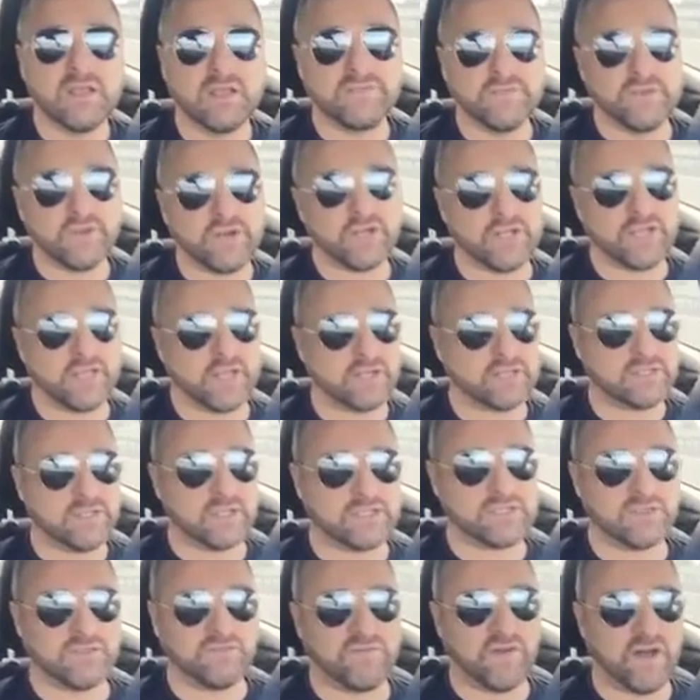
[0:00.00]
If you're going to get a
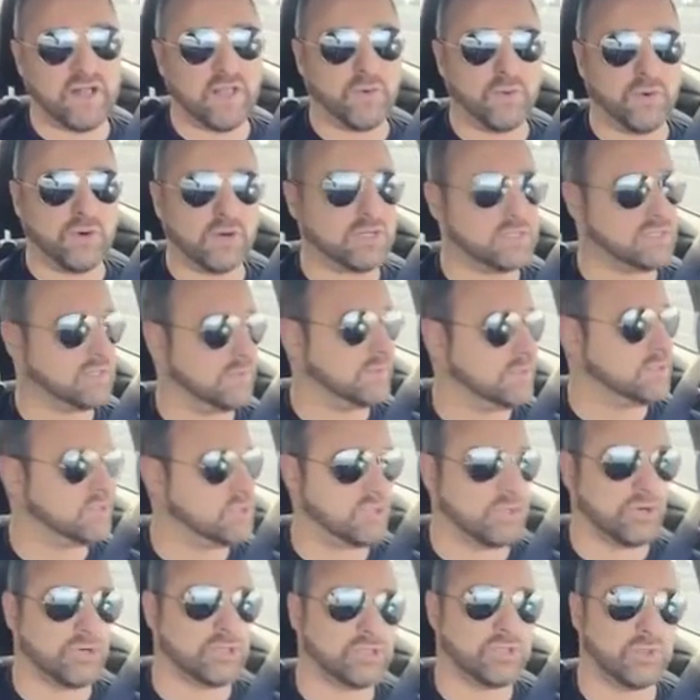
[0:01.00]
follower because someone
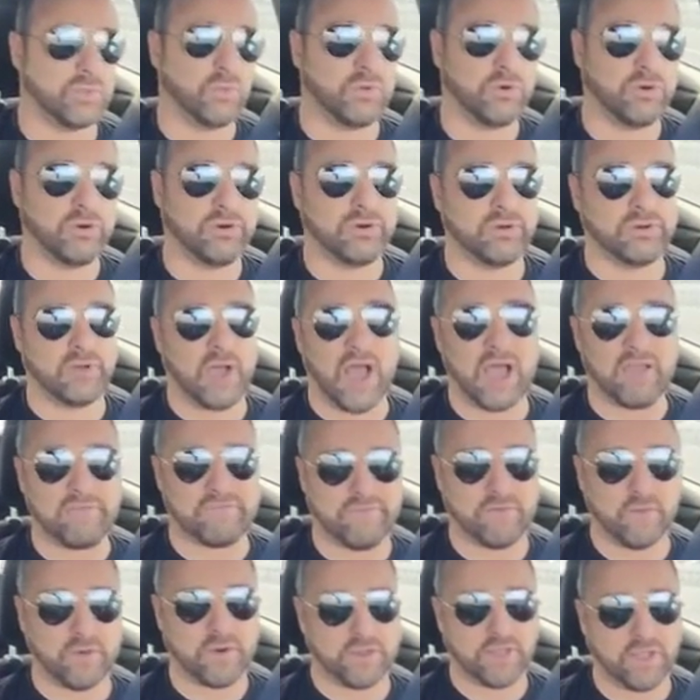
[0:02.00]
searched the word
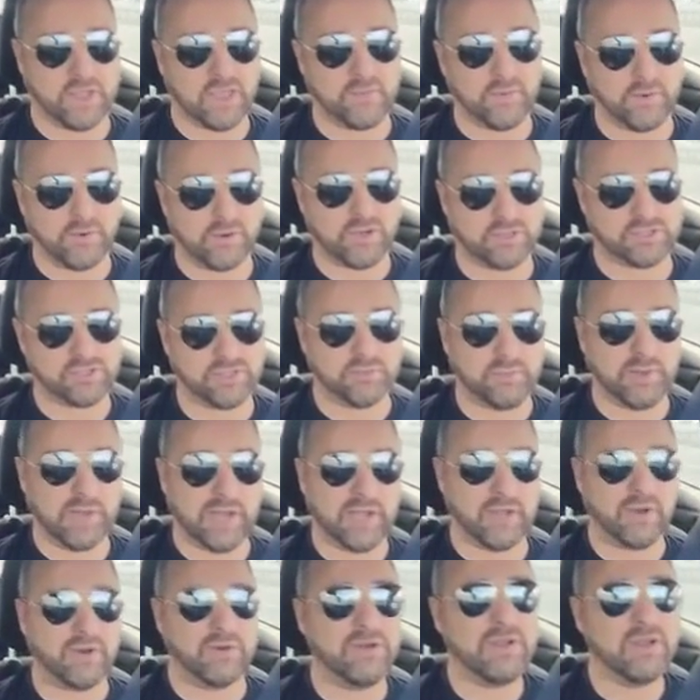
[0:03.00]
iPhone and they came across your
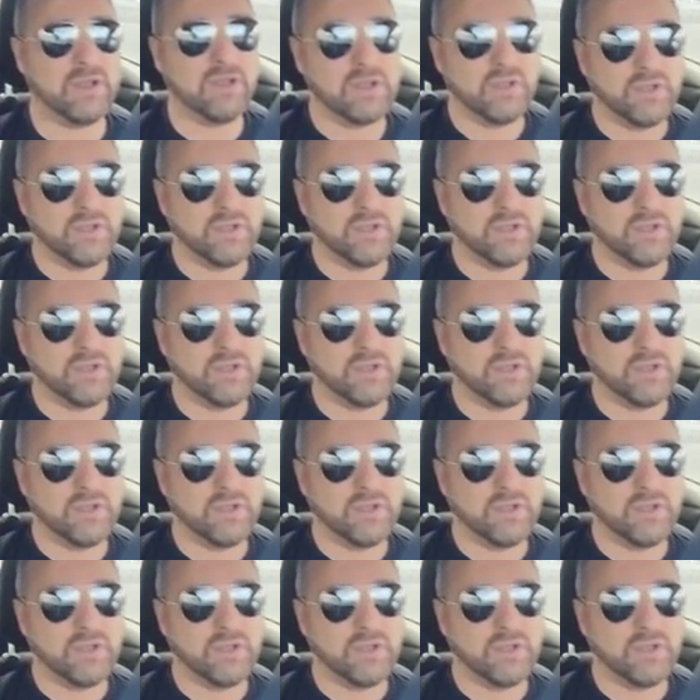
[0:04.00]
bio,